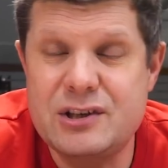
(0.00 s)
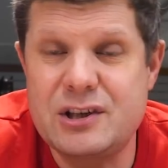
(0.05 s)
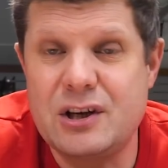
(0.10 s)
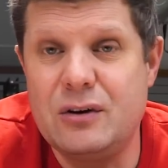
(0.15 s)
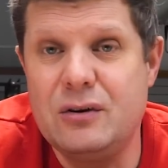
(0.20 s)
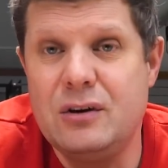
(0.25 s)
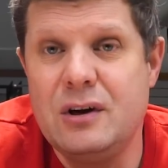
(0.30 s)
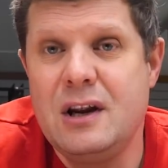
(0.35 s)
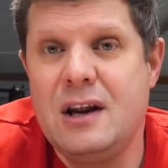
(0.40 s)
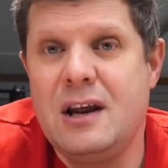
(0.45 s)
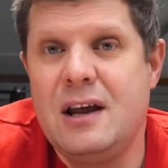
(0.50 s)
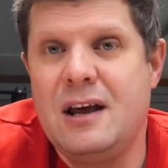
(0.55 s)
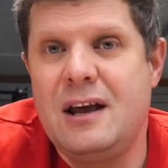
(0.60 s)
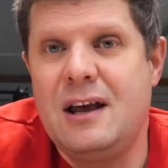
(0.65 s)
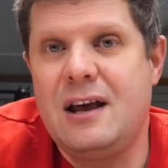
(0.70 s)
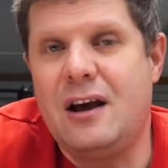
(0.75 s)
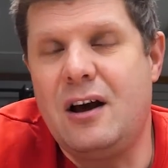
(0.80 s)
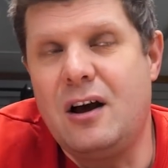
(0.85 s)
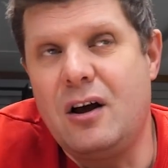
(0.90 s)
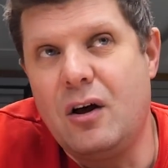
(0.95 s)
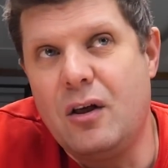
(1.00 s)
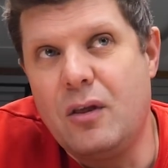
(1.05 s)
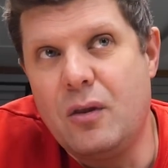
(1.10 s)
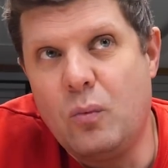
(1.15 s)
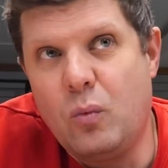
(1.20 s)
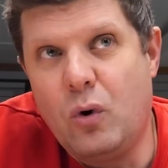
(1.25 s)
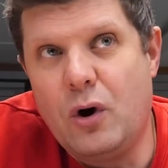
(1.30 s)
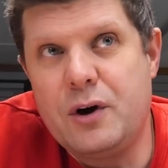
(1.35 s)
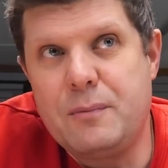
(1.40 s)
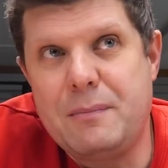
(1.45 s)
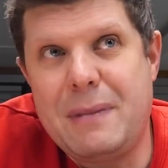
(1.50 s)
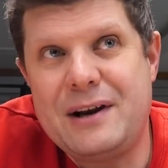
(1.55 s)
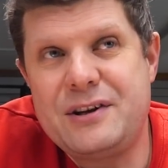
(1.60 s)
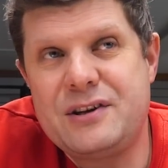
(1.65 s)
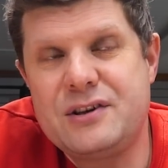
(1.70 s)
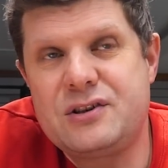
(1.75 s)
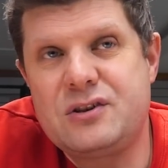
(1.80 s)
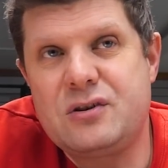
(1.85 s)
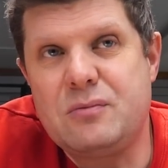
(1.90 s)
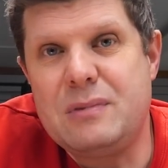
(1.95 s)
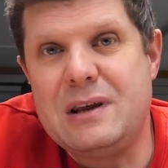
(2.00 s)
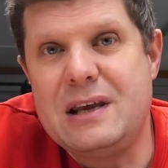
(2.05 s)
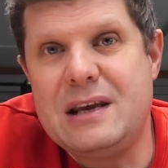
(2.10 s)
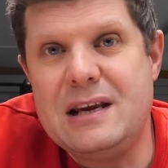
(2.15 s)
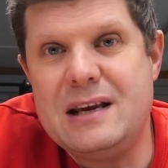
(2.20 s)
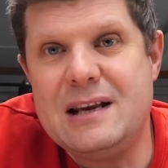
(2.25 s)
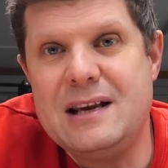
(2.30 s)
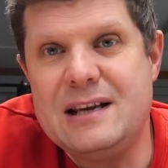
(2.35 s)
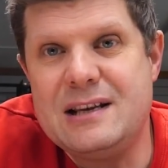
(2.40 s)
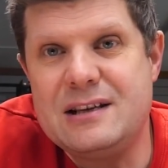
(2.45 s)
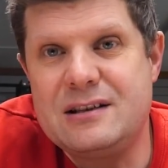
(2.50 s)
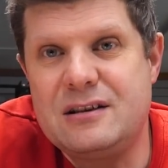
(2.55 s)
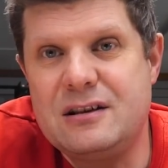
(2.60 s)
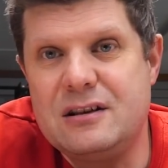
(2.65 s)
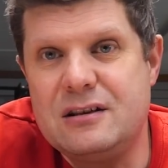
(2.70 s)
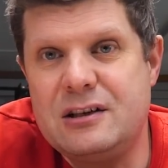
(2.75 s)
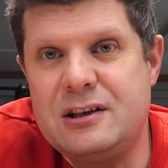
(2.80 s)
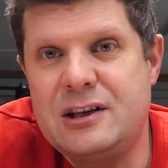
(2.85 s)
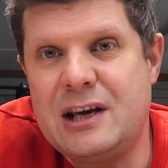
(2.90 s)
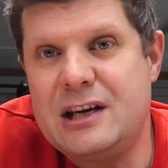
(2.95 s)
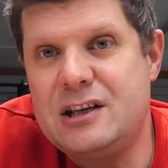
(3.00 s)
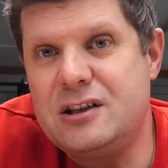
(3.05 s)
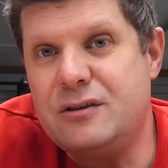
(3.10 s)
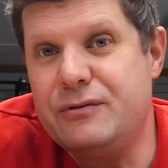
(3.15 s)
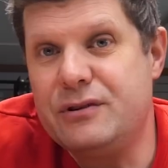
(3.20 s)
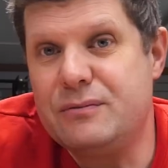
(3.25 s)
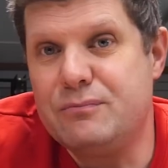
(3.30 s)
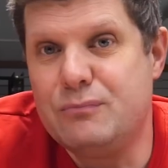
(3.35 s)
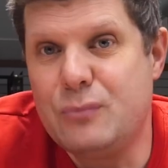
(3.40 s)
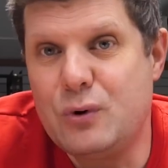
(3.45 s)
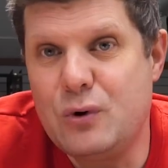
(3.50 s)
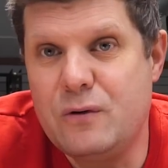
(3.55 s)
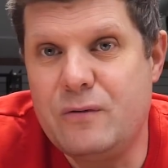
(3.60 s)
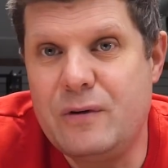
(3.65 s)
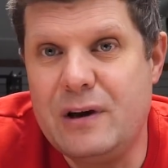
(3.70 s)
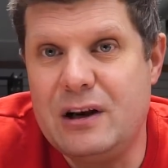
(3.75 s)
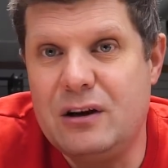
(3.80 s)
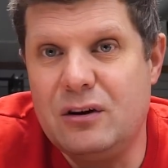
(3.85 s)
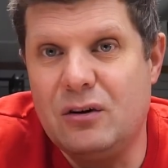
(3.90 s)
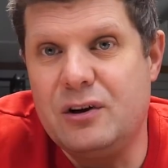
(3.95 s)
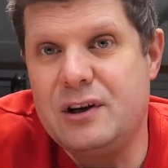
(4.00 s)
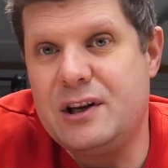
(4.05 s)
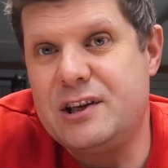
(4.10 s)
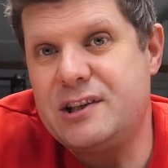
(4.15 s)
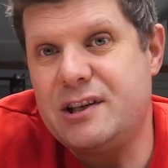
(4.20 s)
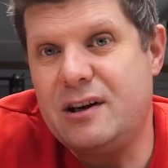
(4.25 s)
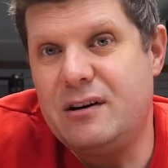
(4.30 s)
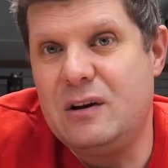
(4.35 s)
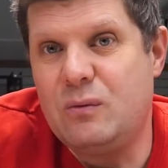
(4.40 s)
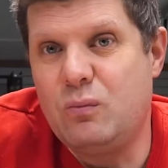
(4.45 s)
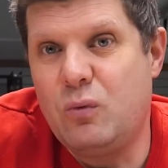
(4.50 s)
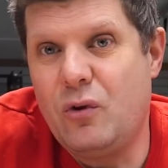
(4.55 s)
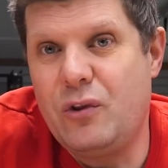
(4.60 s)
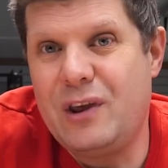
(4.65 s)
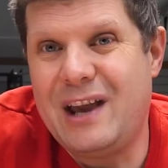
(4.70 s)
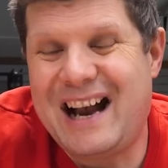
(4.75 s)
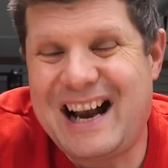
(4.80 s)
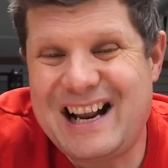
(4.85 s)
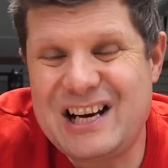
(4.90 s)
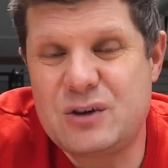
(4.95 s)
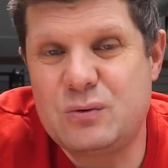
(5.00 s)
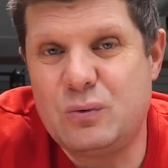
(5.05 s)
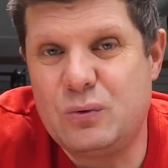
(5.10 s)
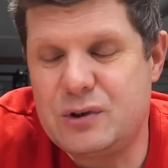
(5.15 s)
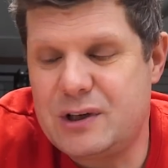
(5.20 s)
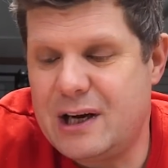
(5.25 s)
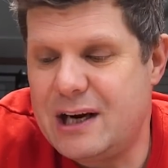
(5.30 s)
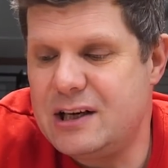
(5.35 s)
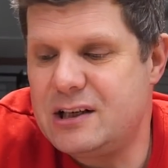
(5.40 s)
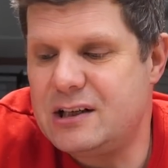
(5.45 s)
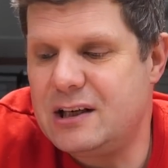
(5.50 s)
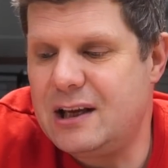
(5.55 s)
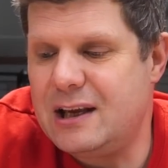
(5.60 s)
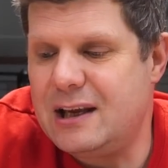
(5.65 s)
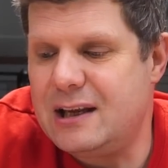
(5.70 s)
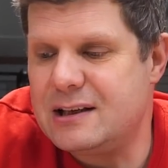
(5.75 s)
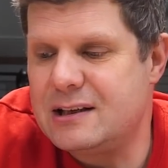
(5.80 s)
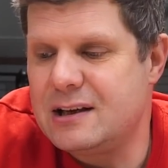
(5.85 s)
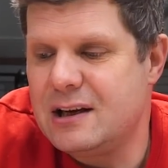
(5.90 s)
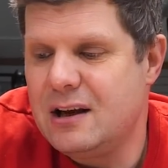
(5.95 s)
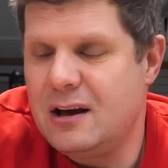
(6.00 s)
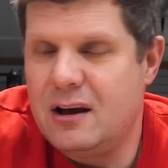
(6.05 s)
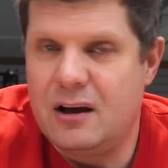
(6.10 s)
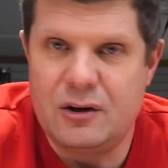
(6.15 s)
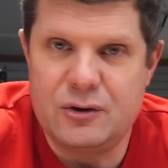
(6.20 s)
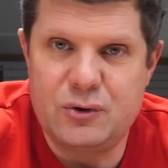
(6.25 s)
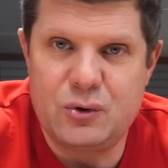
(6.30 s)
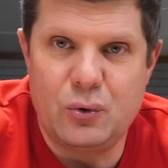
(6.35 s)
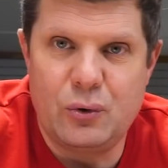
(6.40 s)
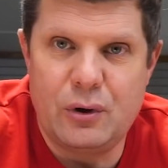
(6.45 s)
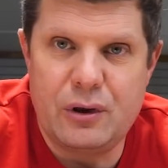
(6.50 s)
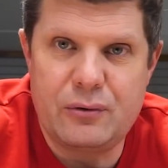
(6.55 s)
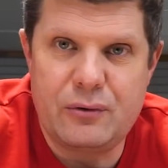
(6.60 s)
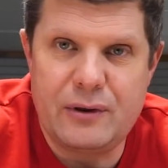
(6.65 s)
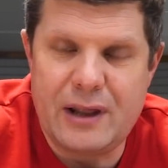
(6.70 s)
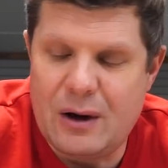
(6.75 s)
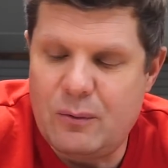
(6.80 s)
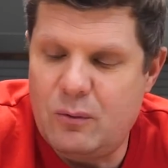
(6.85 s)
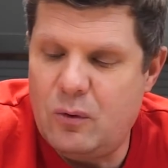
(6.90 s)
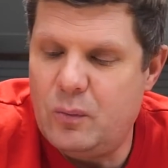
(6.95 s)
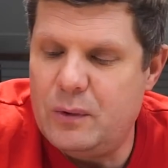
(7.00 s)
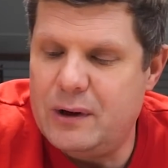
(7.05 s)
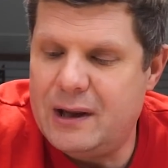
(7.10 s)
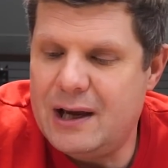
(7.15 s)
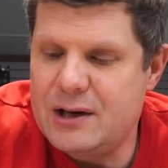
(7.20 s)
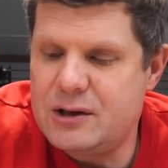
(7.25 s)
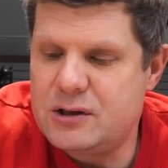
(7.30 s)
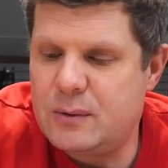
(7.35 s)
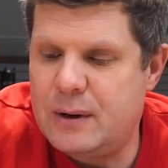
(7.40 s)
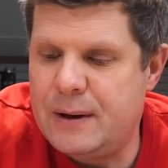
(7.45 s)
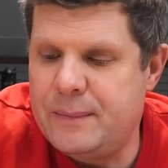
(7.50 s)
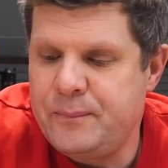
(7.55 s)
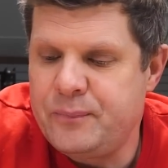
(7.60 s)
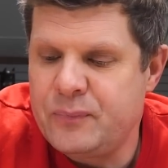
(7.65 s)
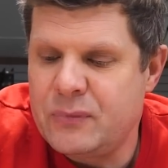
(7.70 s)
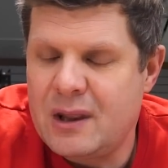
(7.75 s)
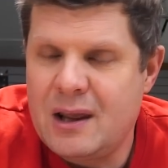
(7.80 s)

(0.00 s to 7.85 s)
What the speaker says: So what matters to me is that the data is moving, not necessarily what the actual data is. I'll talk you through that when we get to it.